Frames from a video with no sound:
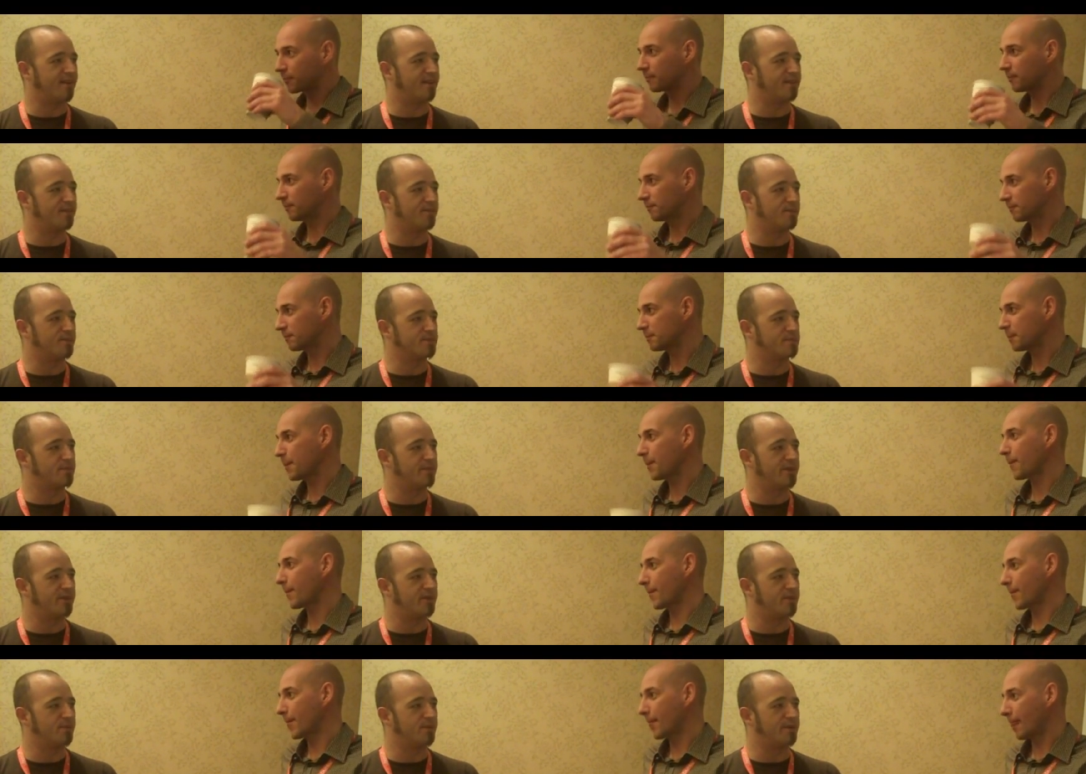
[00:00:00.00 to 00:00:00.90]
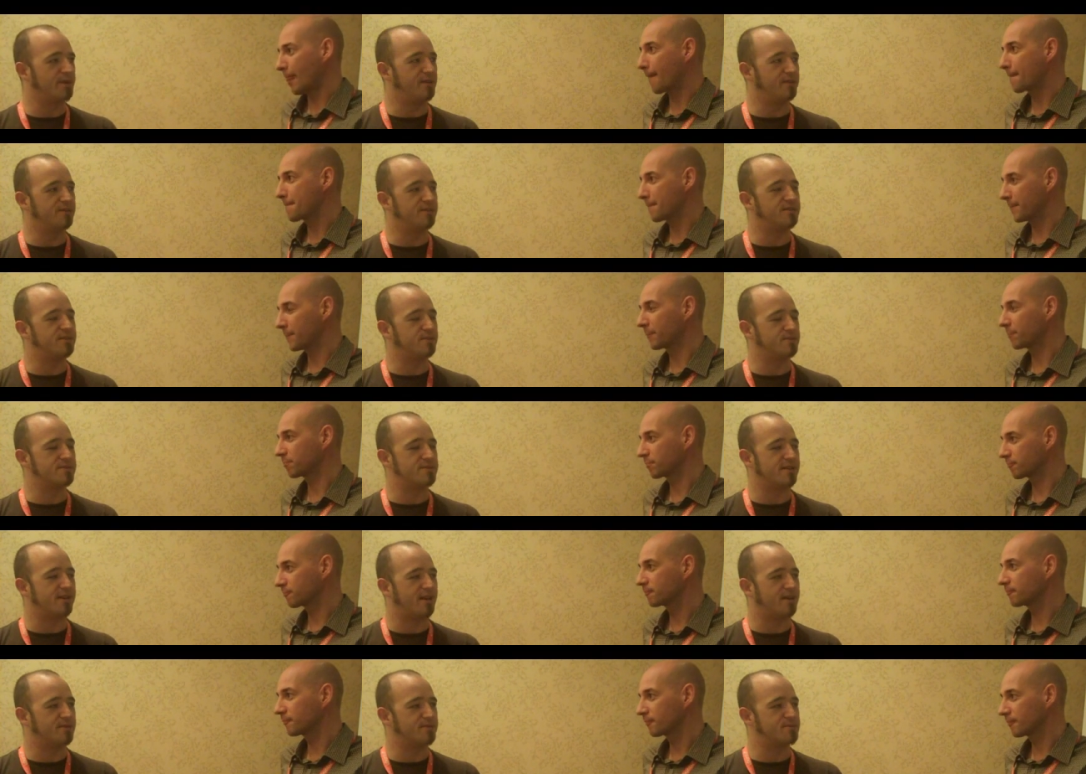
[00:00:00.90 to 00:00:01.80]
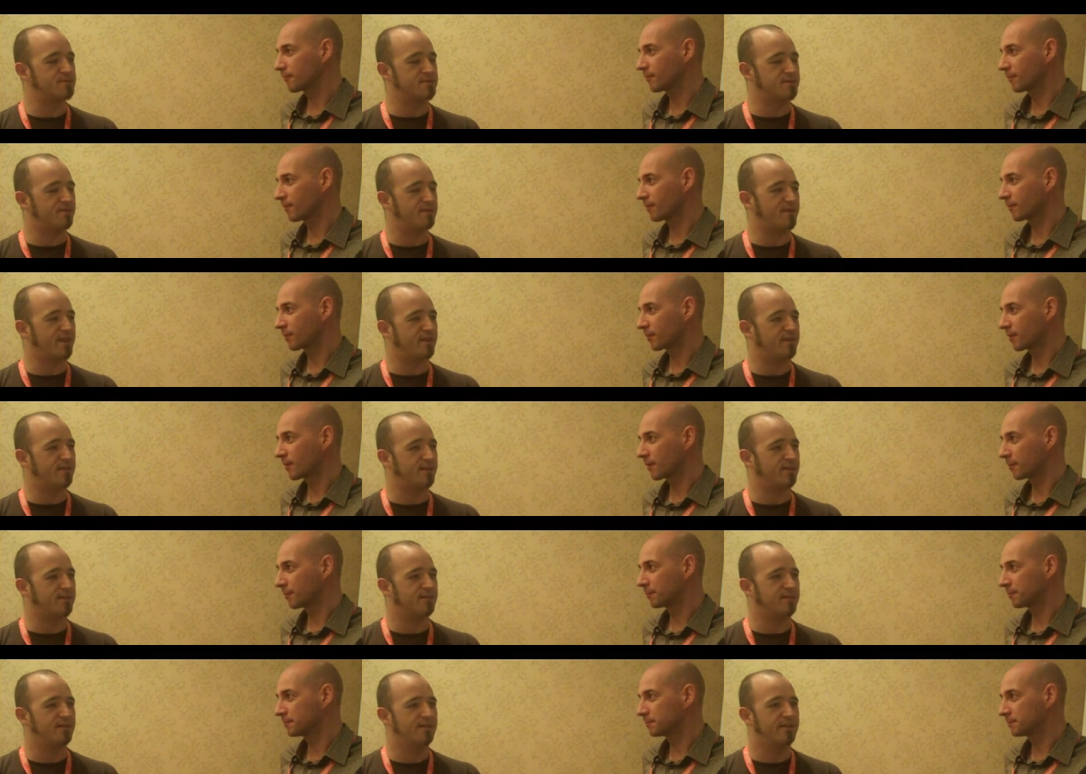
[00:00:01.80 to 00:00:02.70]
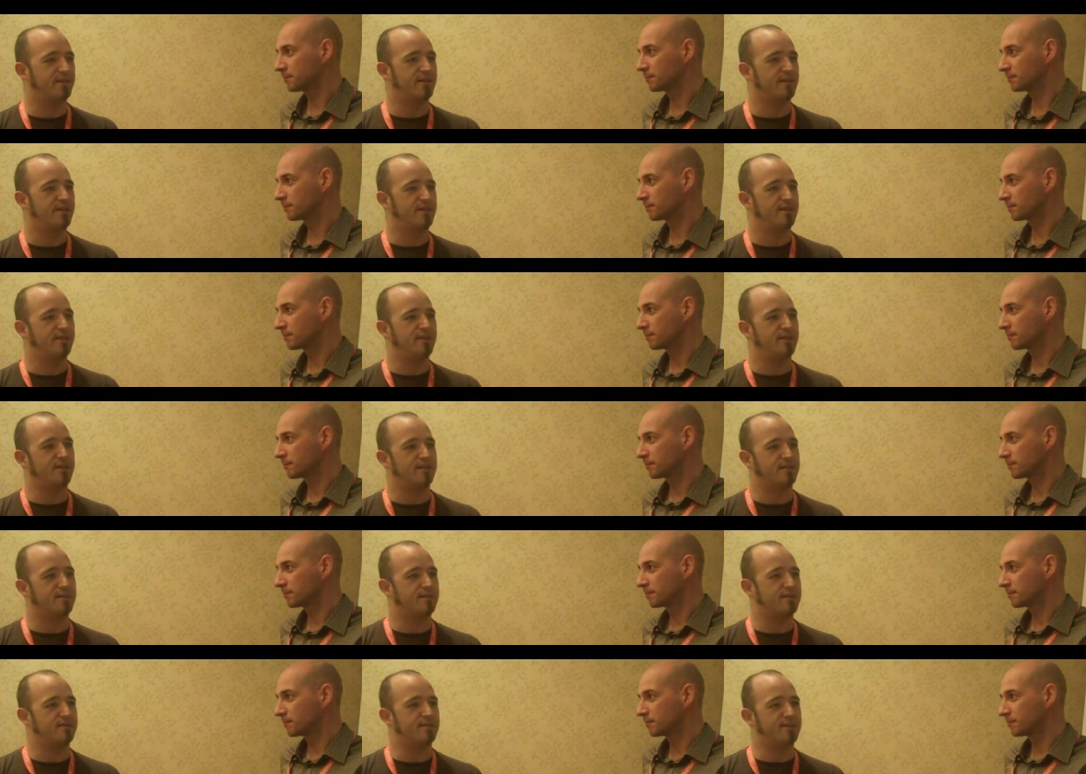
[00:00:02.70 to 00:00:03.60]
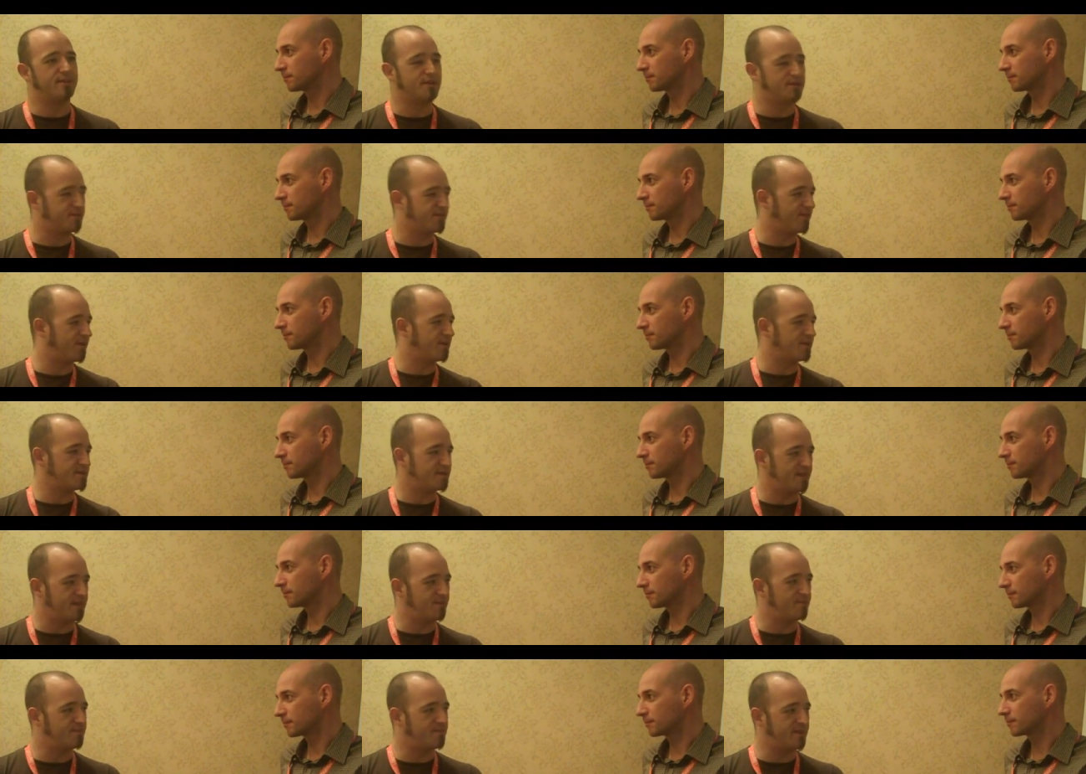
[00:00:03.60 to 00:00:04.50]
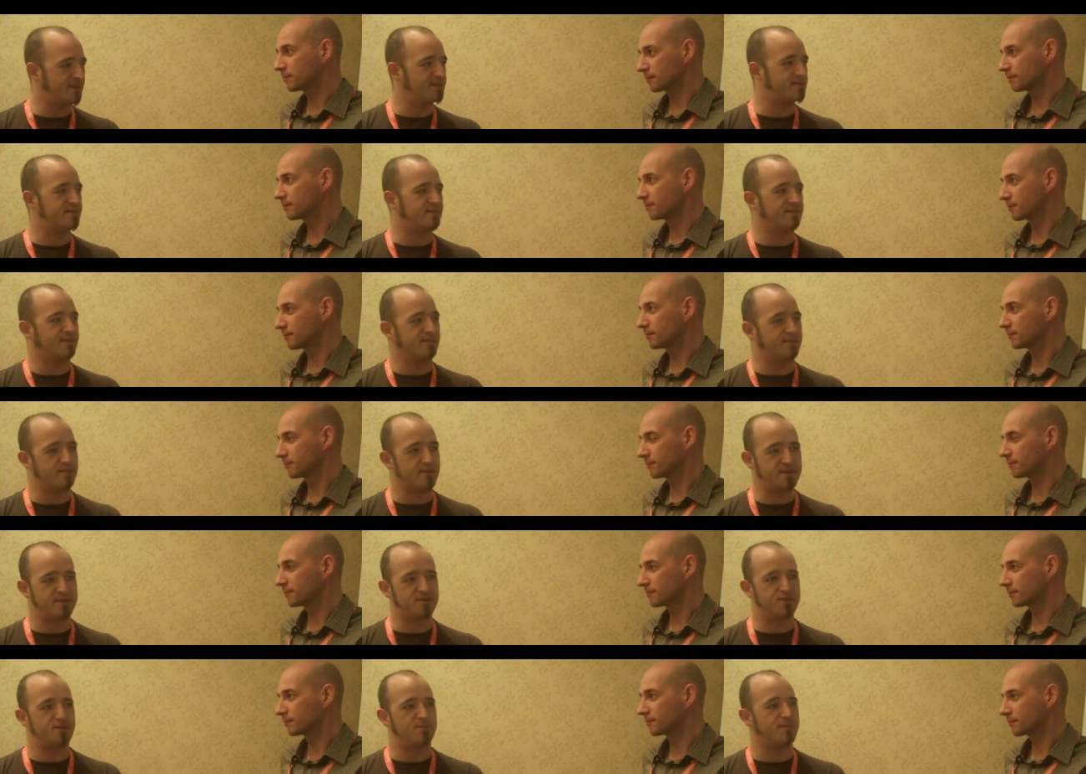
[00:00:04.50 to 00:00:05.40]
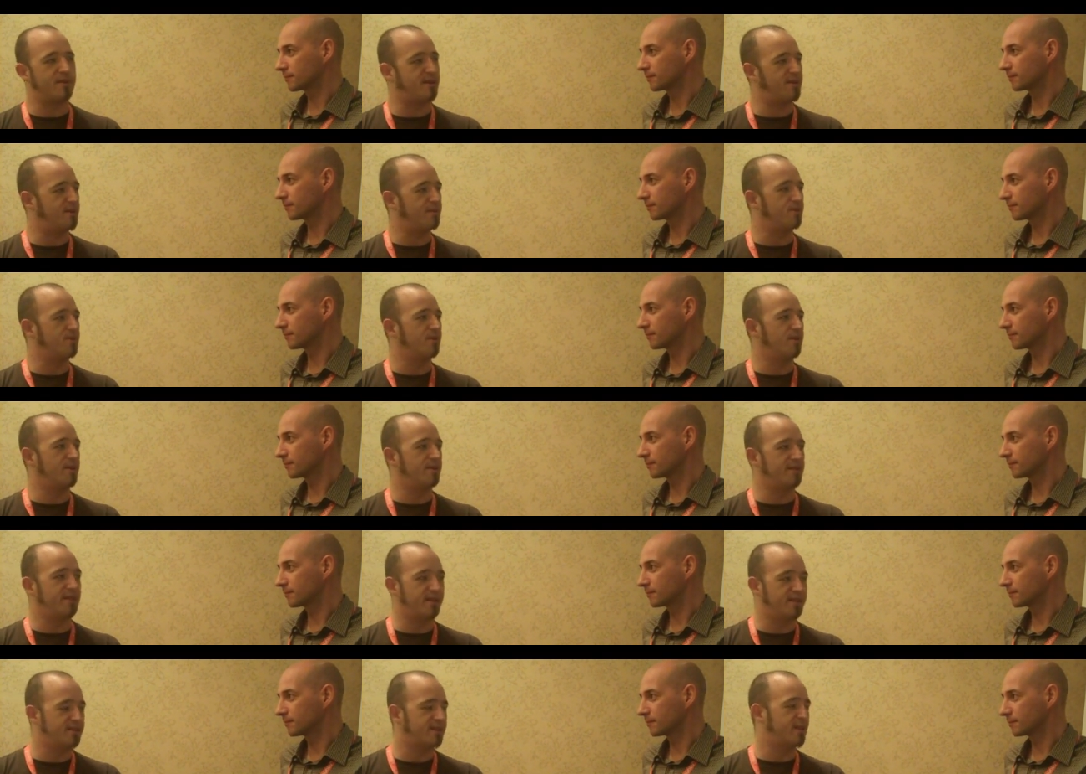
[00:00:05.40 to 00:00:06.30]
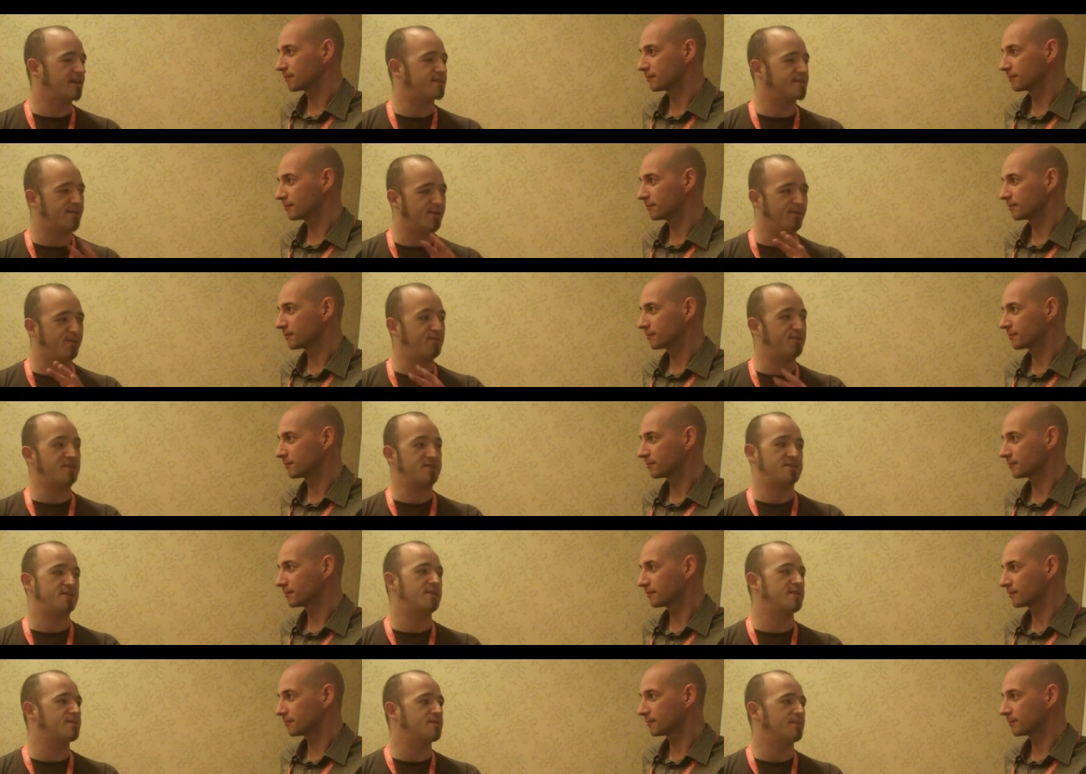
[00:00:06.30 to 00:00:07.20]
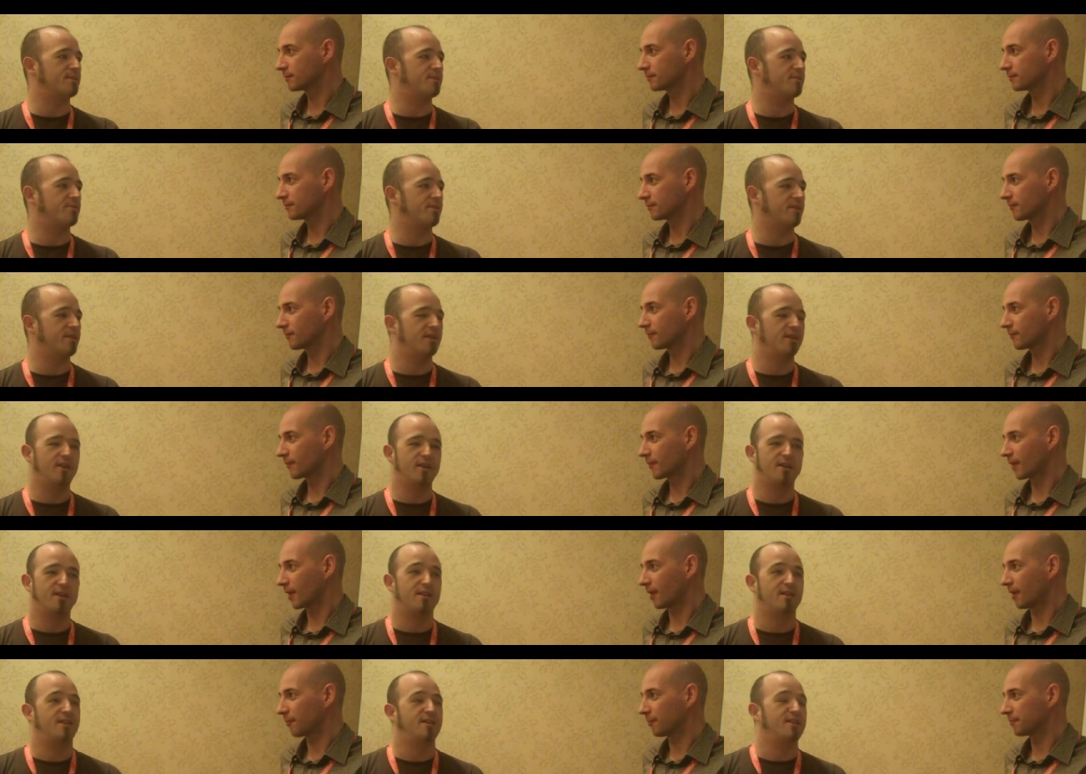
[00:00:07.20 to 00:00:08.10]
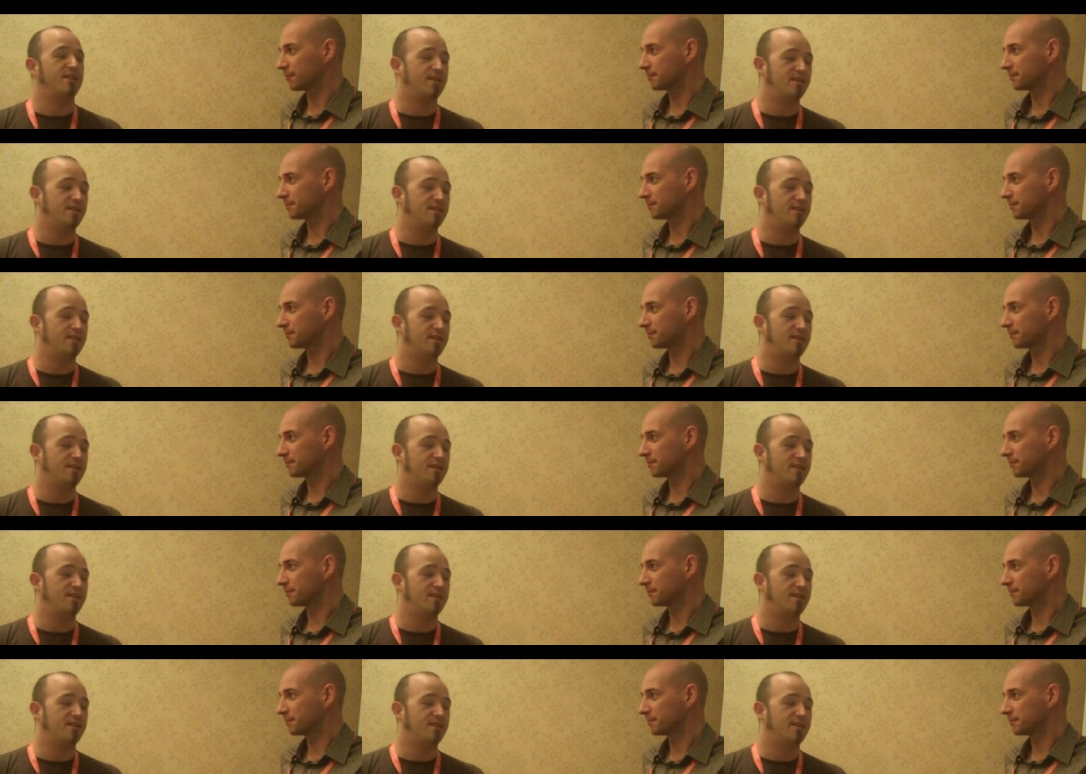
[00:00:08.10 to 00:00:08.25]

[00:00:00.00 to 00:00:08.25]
Speaker 1: I thought was pretty cool when Unity was announced was the fact that you know the notify OSD bits and the messaging menu and the indicators that all fits into it. But yeah.